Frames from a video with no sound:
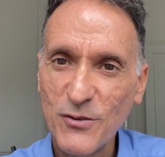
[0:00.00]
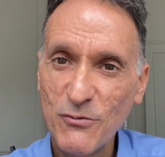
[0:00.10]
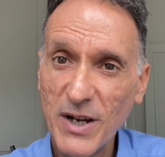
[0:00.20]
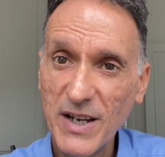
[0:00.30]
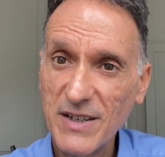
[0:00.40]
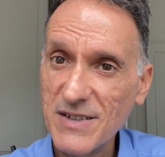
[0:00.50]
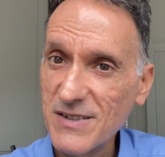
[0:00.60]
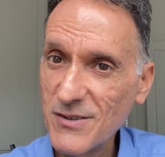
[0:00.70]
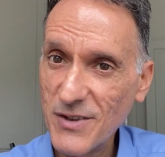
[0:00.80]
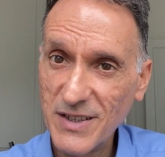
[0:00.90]
Right,
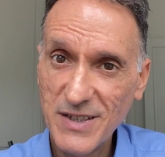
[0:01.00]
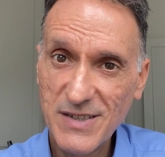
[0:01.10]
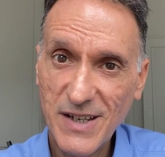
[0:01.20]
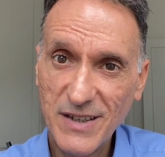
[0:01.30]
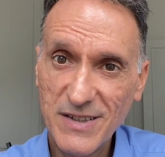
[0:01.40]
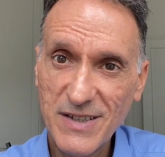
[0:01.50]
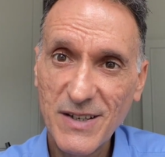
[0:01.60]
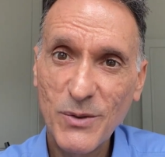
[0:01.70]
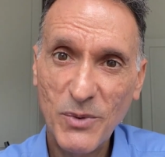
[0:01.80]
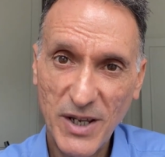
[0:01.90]
so that is it.
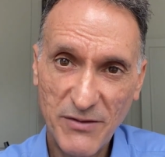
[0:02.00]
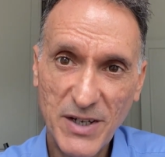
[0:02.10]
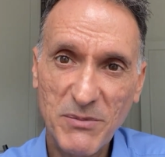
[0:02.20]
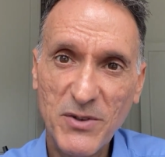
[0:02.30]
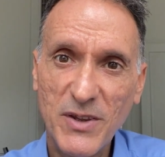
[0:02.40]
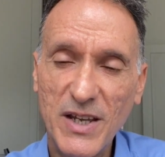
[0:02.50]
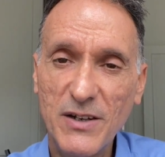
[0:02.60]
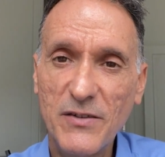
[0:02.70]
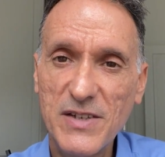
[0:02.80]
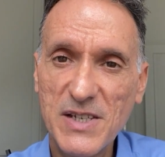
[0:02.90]
We have come to the
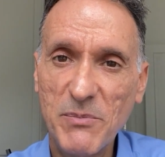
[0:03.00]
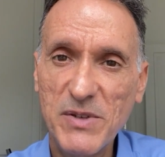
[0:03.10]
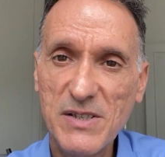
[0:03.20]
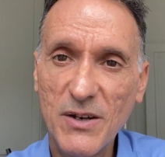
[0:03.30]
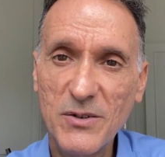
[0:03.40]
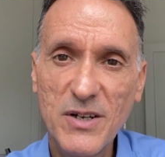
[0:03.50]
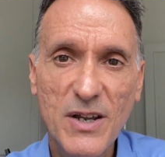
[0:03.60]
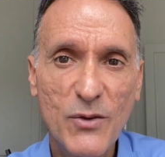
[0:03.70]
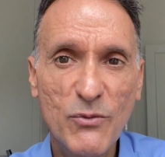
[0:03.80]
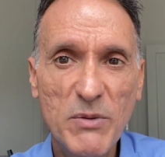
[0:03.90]
end of this episode.
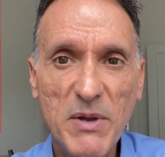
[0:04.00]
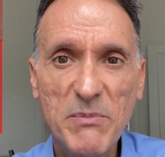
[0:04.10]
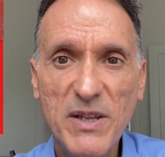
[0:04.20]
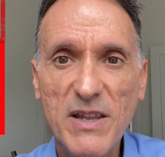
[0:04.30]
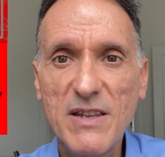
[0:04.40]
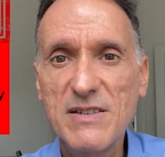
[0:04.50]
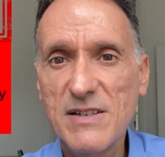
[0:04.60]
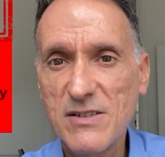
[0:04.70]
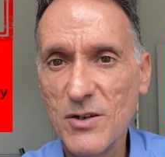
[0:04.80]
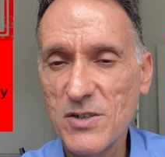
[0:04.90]
Remember that this
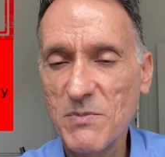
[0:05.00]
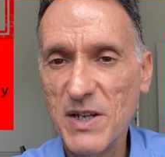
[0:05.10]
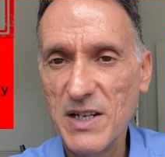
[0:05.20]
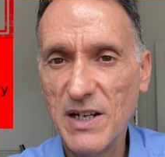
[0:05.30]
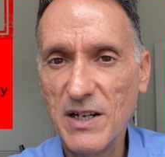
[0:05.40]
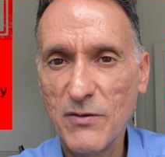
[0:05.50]
is not medical